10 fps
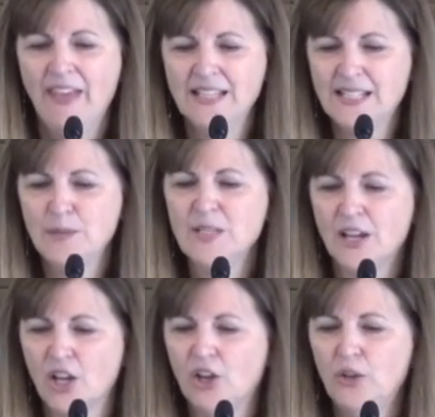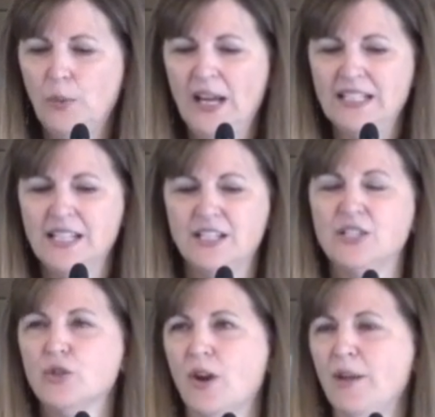That seems like a good way to
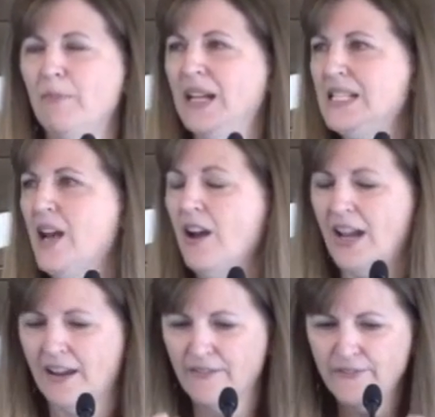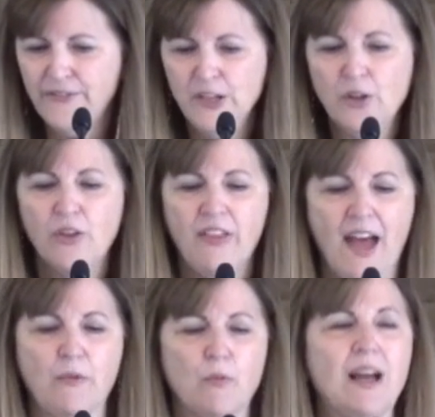describe my tongue. I can feel
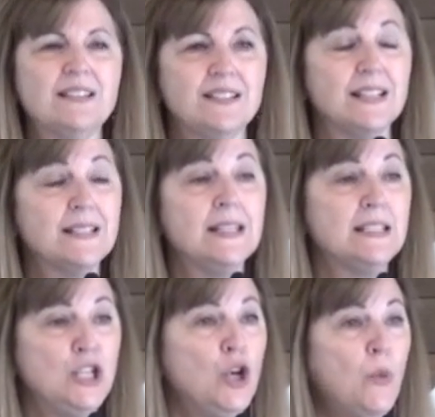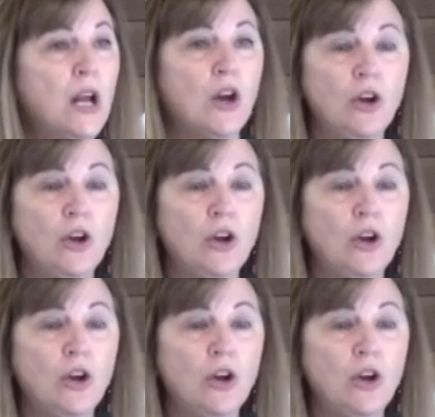that restlessness. You know what?